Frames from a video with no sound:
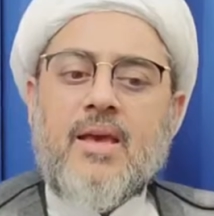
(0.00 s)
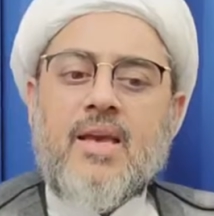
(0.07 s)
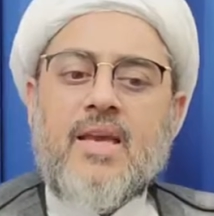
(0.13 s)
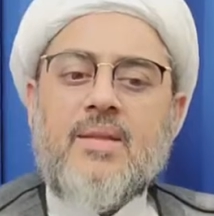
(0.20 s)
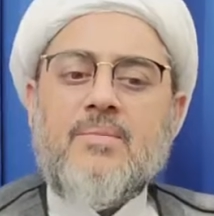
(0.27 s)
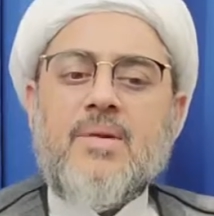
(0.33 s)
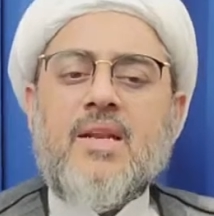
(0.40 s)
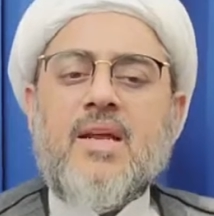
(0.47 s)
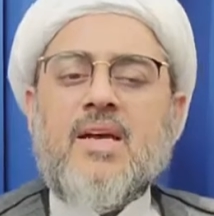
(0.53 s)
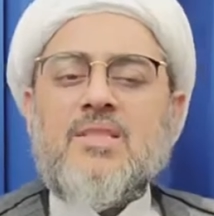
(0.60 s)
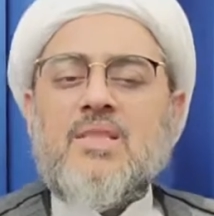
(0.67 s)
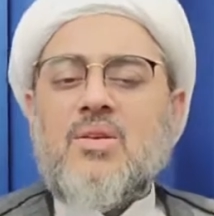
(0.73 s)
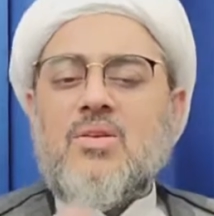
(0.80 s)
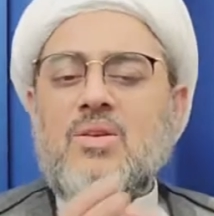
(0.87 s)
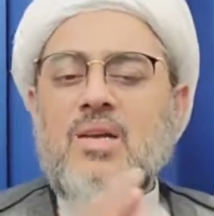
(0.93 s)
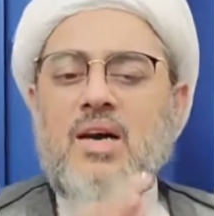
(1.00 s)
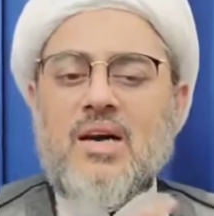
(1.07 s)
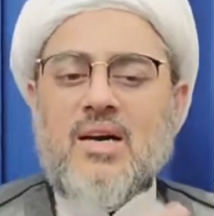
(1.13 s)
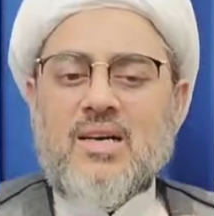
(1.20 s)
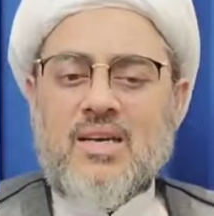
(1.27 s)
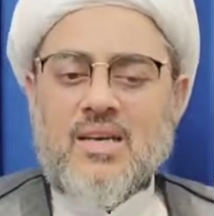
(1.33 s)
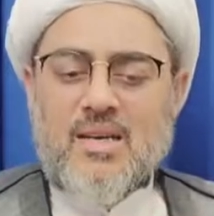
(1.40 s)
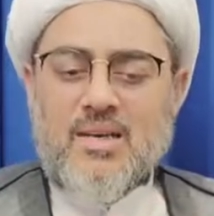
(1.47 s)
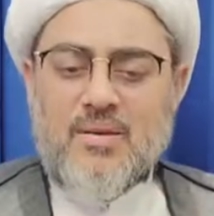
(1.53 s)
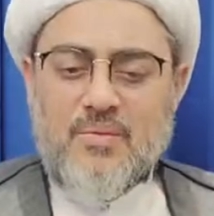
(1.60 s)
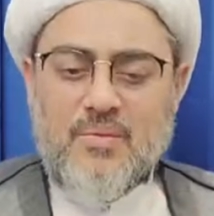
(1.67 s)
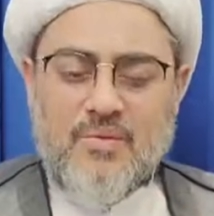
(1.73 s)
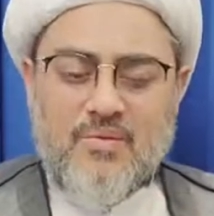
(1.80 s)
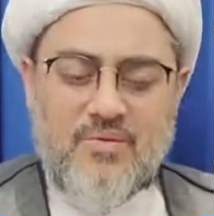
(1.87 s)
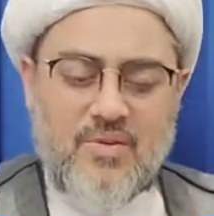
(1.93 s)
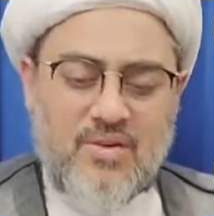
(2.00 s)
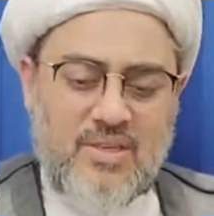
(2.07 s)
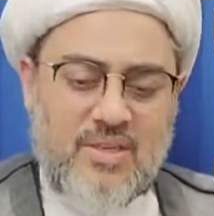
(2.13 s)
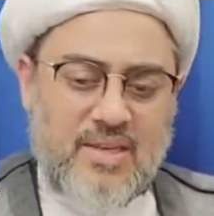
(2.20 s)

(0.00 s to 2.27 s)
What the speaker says: In Manazilul Akhirah, we've got